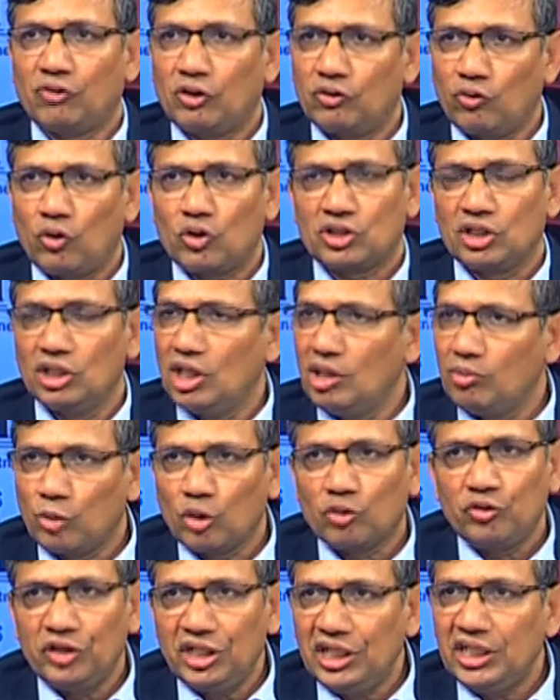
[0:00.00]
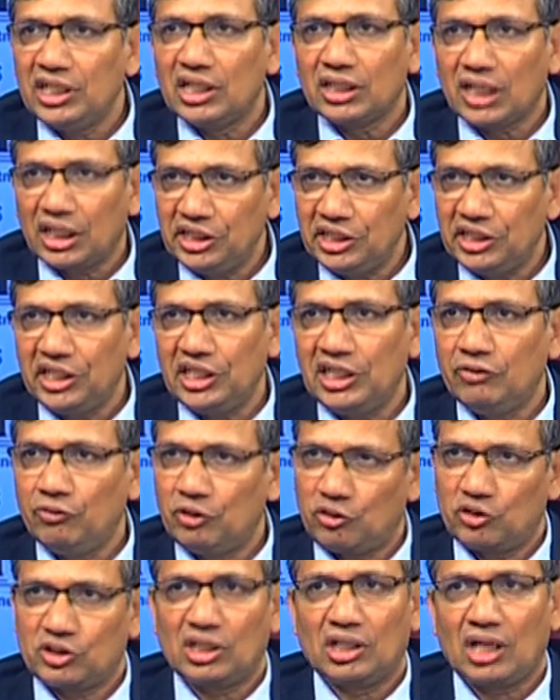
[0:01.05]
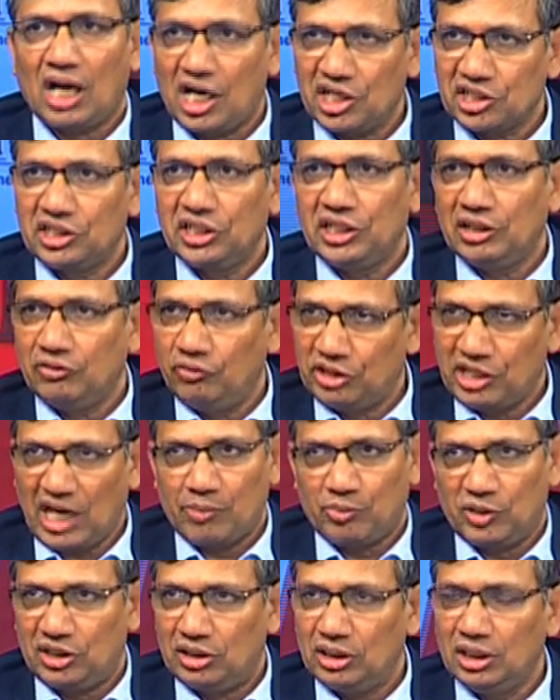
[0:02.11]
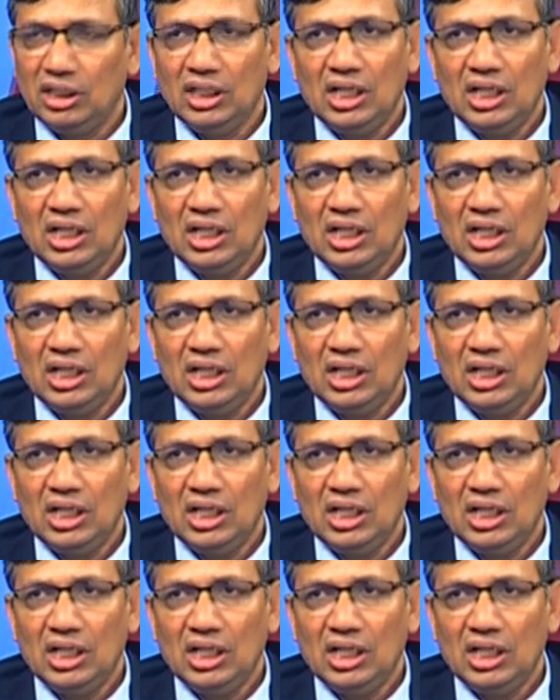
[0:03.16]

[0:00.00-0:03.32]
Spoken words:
one was Brookfield Hirandani deal, which was a large deal, which happened.